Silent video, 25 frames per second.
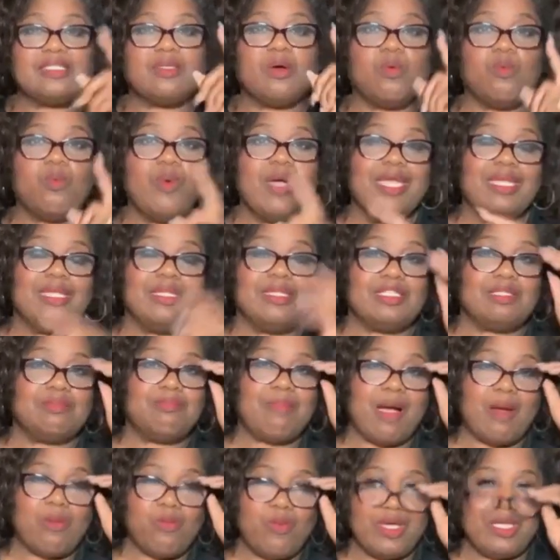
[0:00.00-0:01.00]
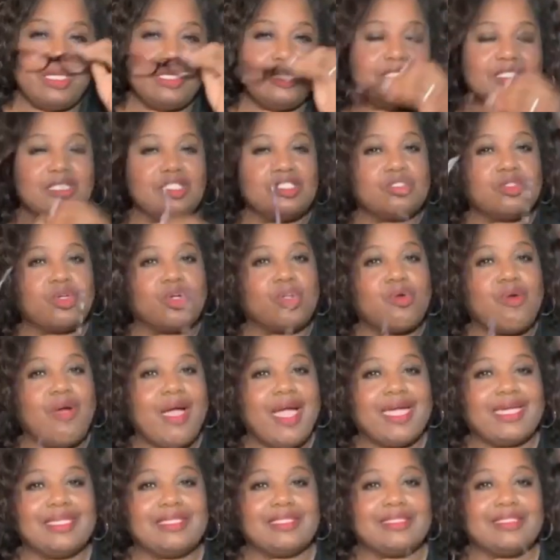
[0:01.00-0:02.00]
As a witness, my witness is to
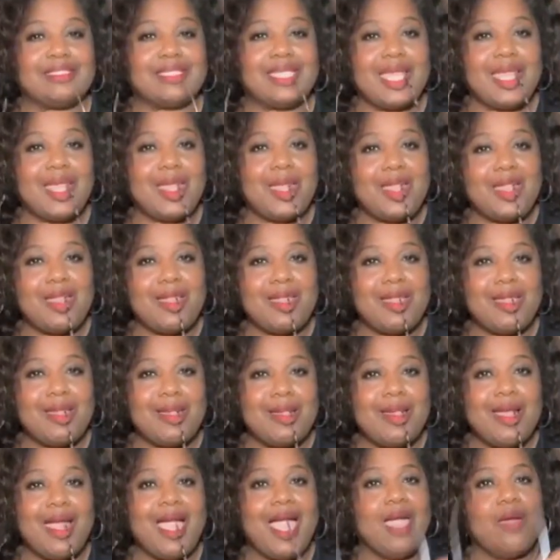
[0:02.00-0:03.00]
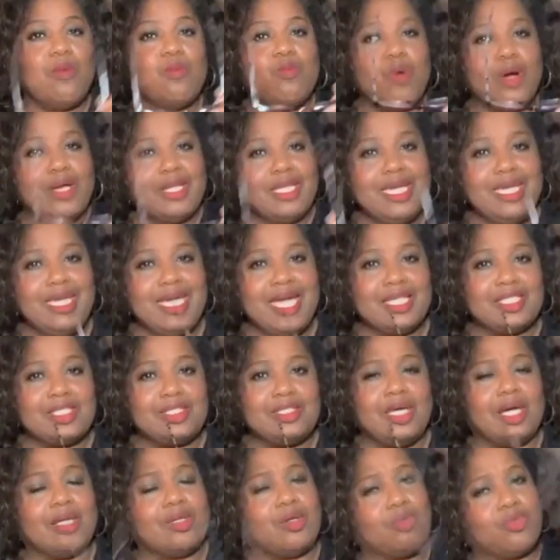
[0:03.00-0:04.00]
Christ and what
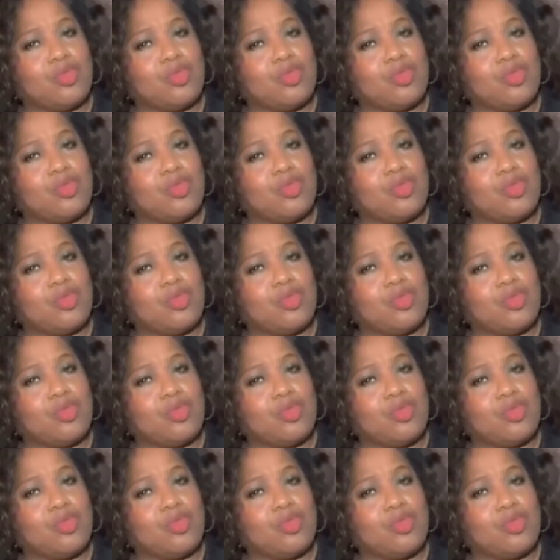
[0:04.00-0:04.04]
he has